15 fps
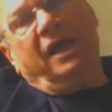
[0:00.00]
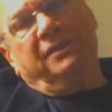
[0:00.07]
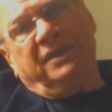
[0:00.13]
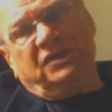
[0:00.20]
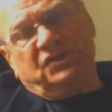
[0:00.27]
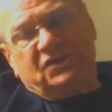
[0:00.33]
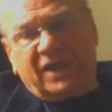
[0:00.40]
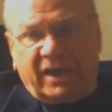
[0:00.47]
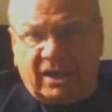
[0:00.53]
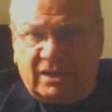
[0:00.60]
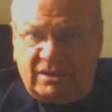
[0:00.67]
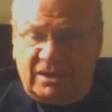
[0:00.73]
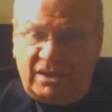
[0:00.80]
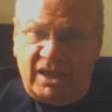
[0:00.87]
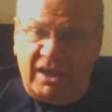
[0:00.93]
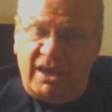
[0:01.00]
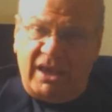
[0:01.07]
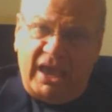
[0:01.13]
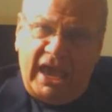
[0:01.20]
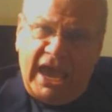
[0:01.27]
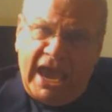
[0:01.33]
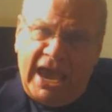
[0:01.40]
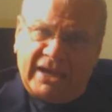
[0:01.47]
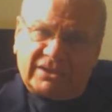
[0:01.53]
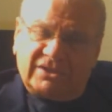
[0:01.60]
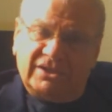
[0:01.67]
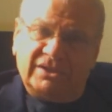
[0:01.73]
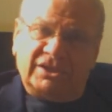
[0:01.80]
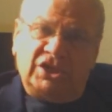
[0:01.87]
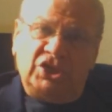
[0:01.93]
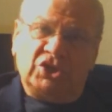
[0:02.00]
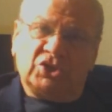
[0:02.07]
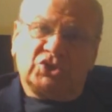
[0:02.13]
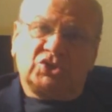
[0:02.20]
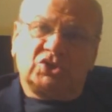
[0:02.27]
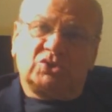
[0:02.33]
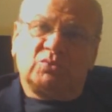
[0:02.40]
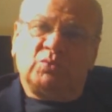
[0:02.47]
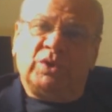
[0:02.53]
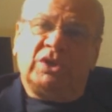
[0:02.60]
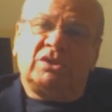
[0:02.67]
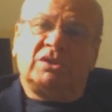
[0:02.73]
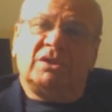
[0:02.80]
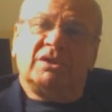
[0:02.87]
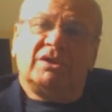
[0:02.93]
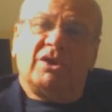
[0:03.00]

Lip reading: and the second act deals with